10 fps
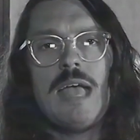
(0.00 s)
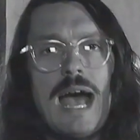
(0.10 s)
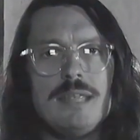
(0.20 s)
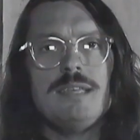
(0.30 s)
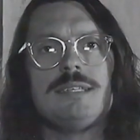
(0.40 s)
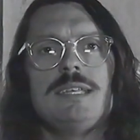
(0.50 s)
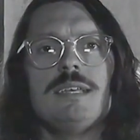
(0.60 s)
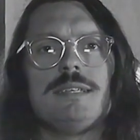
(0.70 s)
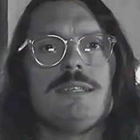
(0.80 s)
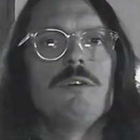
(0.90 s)
How do you see
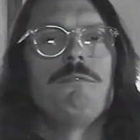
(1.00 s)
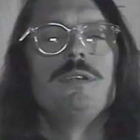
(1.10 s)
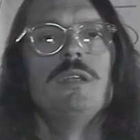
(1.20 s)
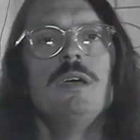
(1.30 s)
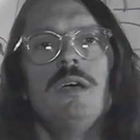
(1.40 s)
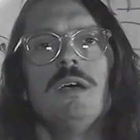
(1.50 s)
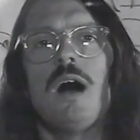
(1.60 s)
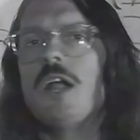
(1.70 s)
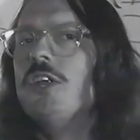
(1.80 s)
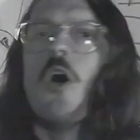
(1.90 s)
yourself? And
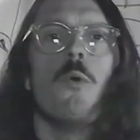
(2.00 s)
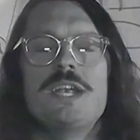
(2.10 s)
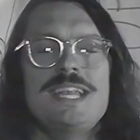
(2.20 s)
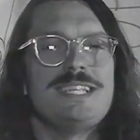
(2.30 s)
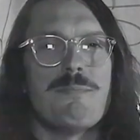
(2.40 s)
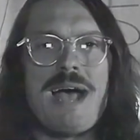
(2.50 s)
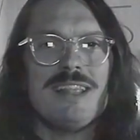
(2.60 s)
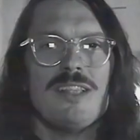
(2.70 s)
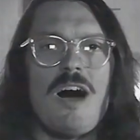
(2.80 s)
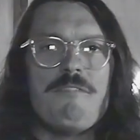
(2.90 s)
I don't know what it is
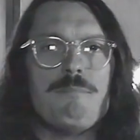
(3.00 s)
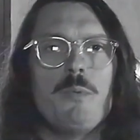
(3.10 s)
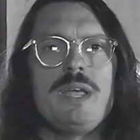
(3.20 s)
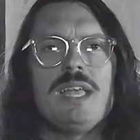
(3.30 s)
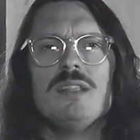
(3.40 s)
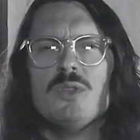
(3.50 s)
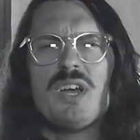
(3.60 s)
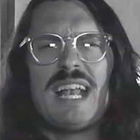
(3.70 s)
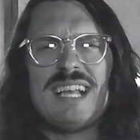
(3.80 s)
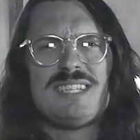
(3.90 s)
about life, but we can
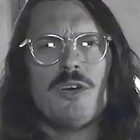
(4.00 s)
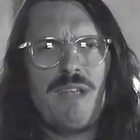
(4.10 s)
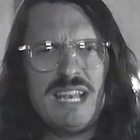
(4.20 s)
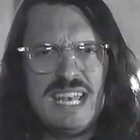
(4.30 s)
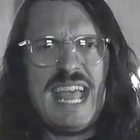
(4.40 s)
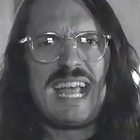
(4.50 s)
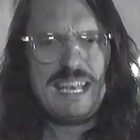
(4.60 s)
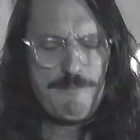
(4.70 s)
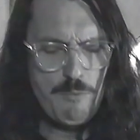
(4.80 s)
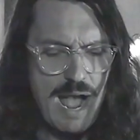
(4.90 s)
look at ourselves in a
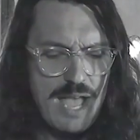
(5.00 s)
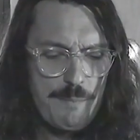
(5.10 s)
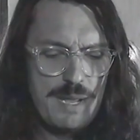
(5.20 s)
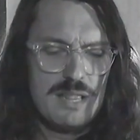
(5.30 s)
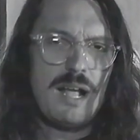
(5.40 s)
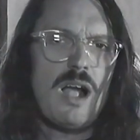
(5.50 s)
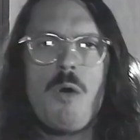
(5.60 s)
negative way or be like,